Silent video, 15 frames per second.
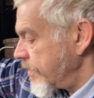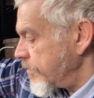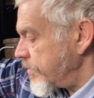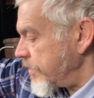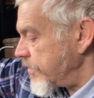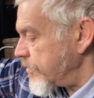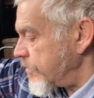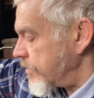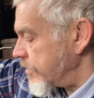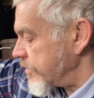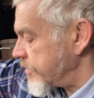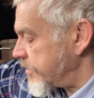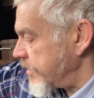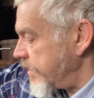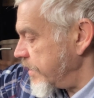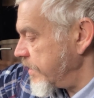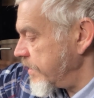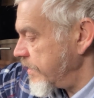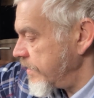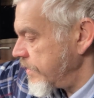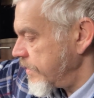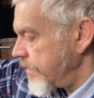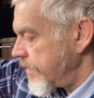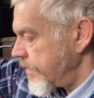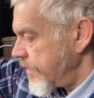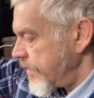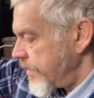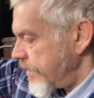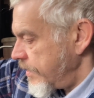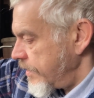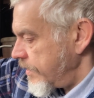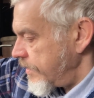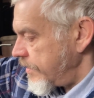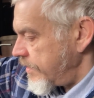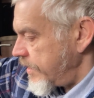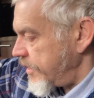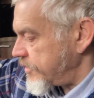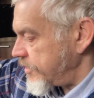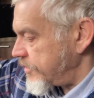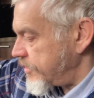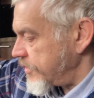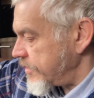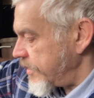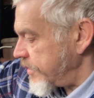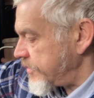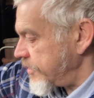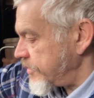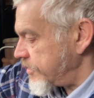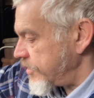But in all honesty, lettuce is lettuce.